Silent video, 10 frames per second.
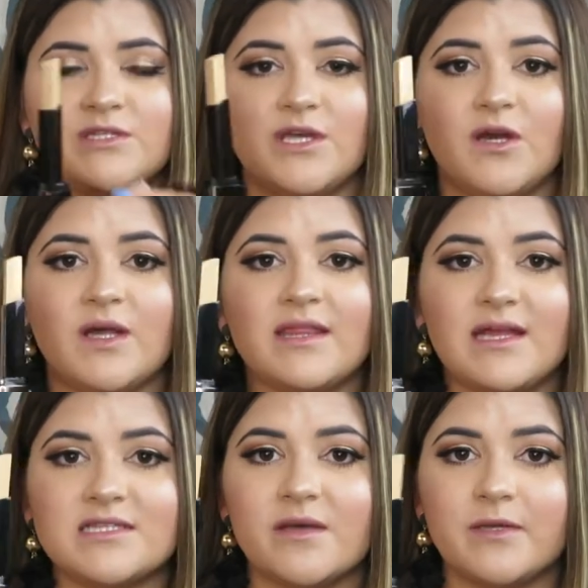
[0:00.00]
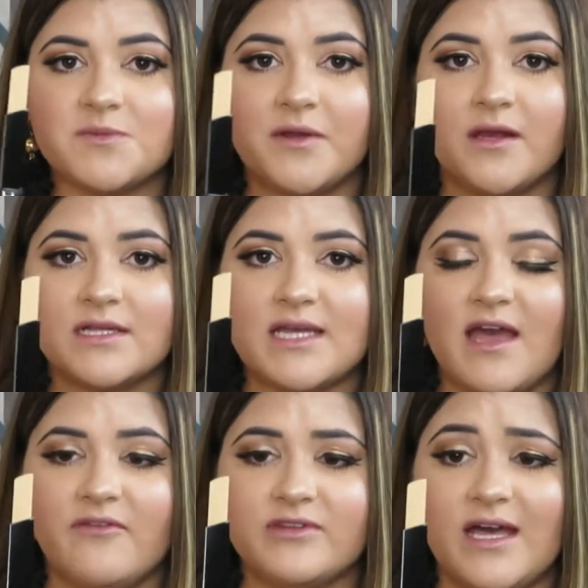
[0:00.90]
So that's how much product I
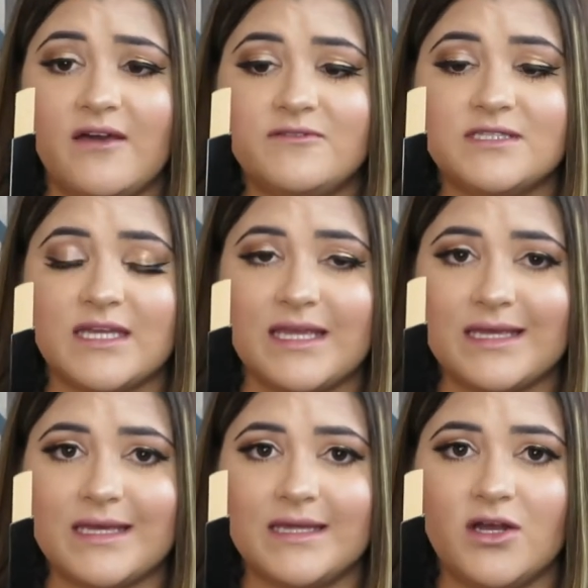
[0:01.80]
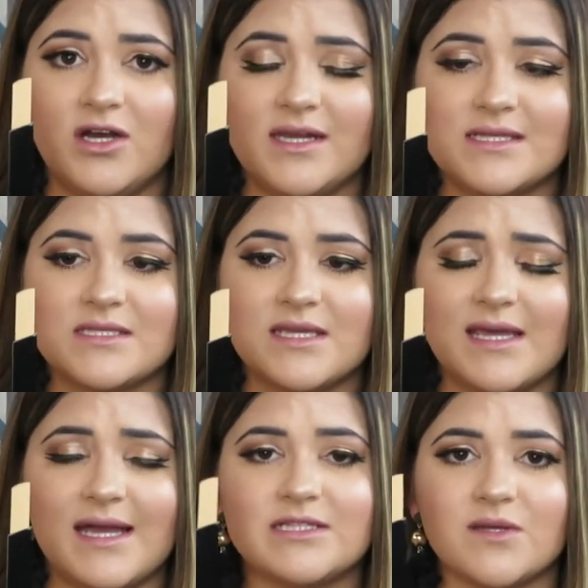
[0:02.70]
have left, and
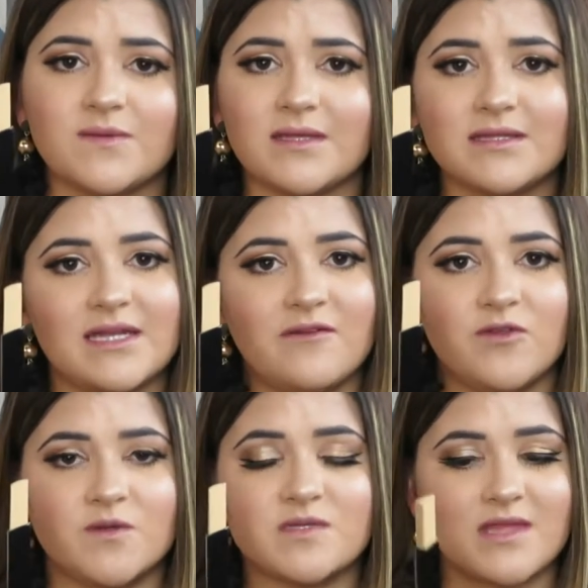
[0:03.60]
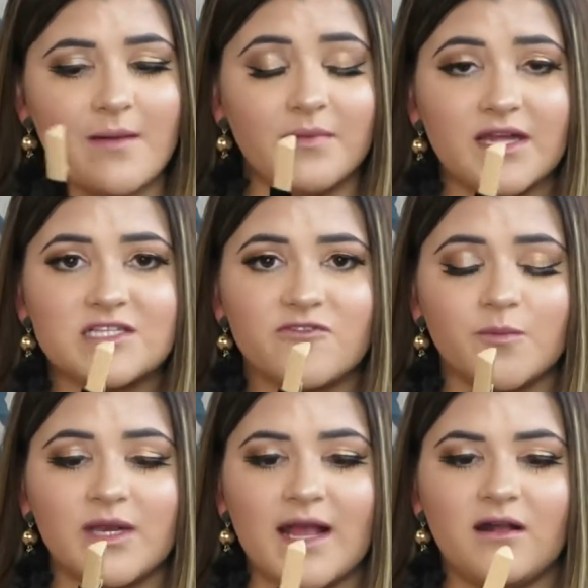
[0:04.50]
honestly I don't think that I've used that much
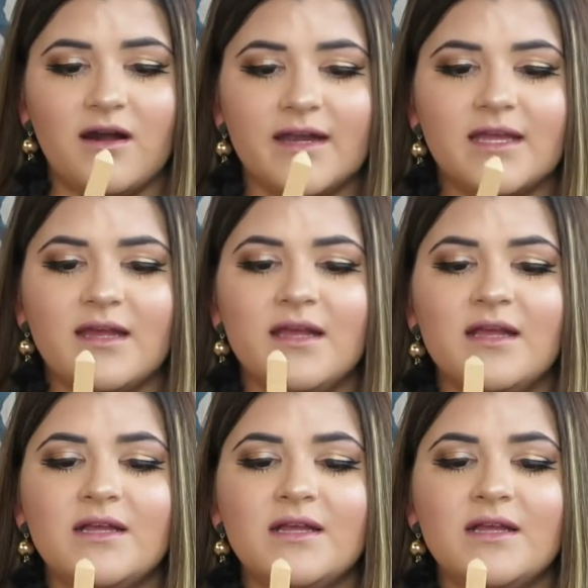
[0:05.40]
from when I got it.